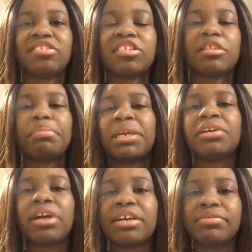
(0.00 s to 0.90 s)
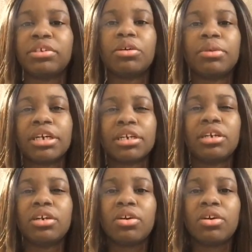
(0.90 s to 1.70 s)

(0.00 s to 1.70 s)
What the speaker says: just appear out of nowhere?